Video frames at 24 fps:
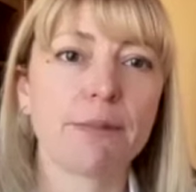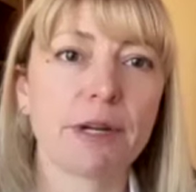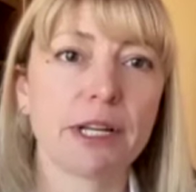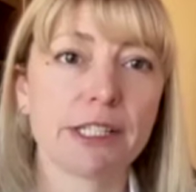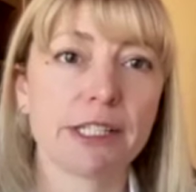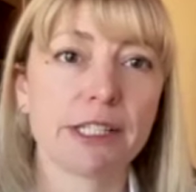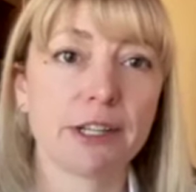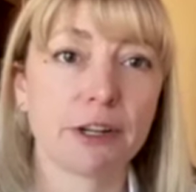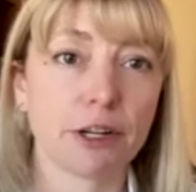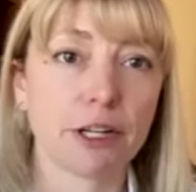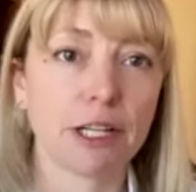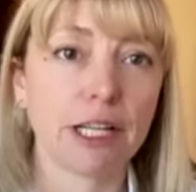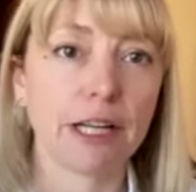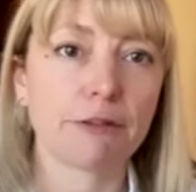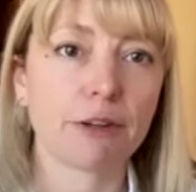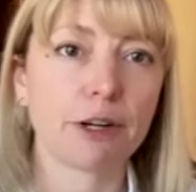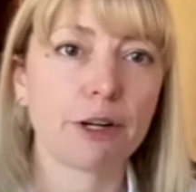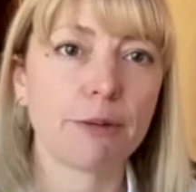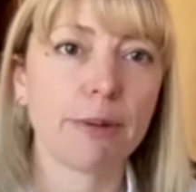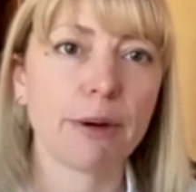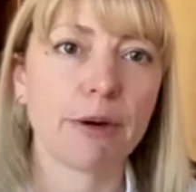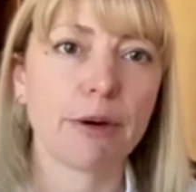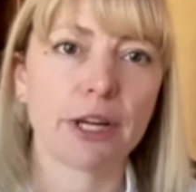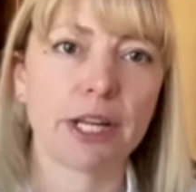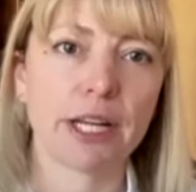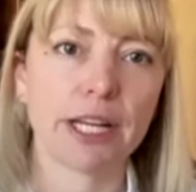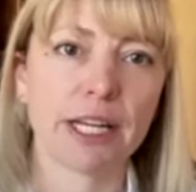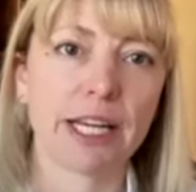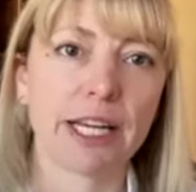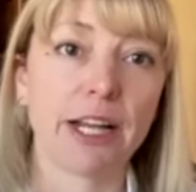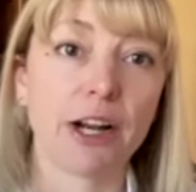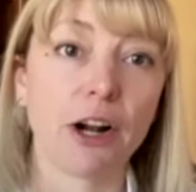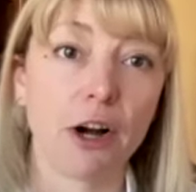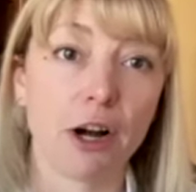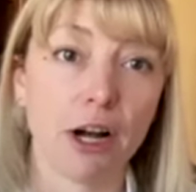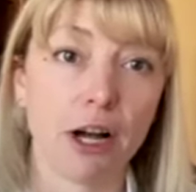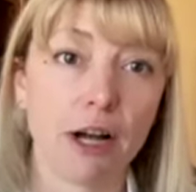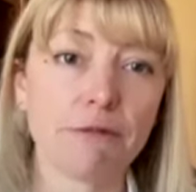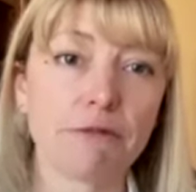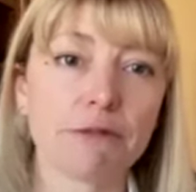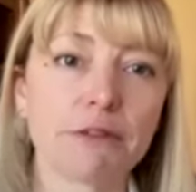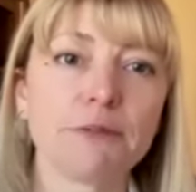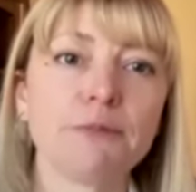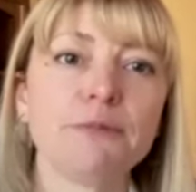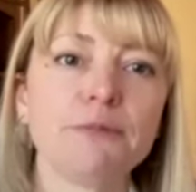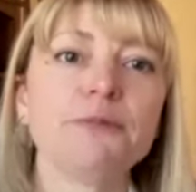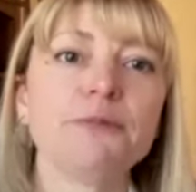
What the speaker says: because they're clever about getting it off.